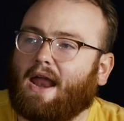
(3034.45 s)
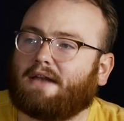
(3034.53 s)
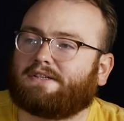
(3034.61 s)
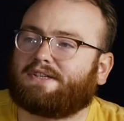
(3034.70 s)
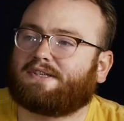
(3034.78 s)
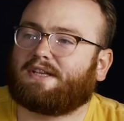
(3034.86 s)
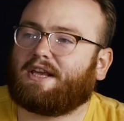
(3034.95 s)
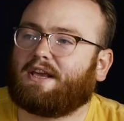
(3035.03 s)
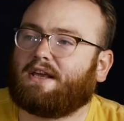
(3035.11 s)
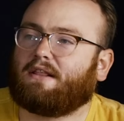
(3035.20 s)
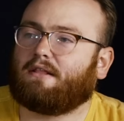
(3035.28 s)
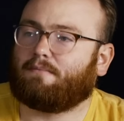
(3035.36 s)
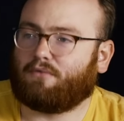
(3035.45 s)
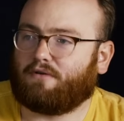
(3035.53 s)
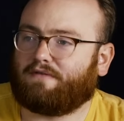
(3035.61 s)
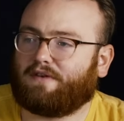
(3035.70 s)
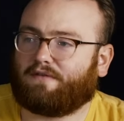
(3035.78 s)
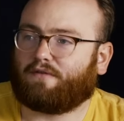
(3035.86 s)
And seeing the
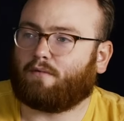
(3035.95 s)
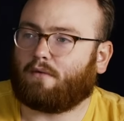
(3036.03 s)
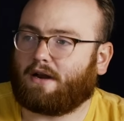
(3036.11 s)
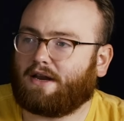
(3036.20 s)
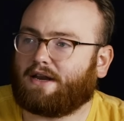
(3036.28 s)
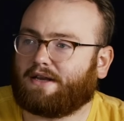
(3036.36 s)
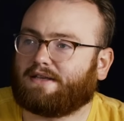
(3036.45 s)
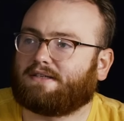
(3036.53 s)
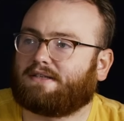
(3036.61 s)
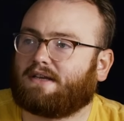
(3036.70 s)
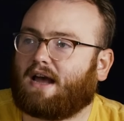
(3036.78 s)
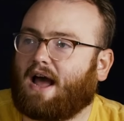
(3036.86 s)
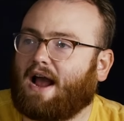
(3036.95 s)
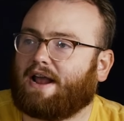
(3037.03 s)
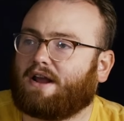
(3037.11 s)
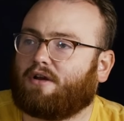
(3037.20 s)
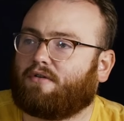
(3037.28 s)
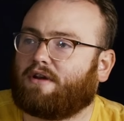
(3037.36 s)
movie for what it is, I
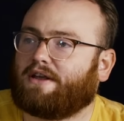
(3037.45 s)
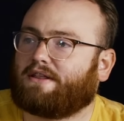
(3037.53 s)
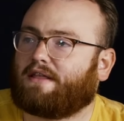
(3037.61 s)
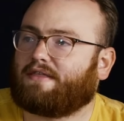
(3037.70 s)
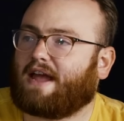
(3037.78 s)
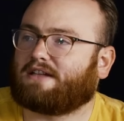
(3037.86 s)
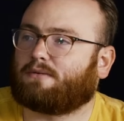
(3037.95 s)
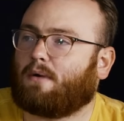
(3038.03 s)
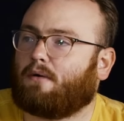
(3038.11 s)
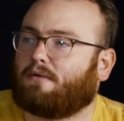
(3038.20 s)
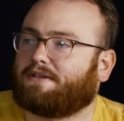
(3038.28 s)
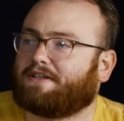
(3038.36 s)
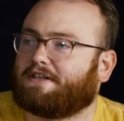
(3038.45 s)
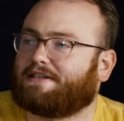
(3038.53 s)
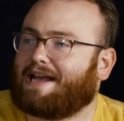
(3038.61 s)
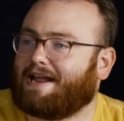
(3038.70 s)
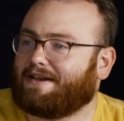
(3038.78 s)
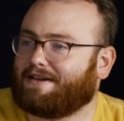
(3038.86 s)
agree that that's what was
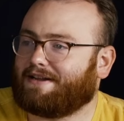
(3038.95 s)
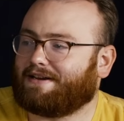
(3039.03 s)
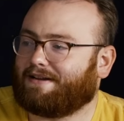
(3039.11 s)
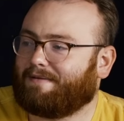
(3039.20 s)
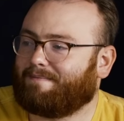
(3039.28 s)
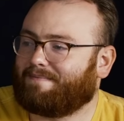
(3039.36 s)
intended.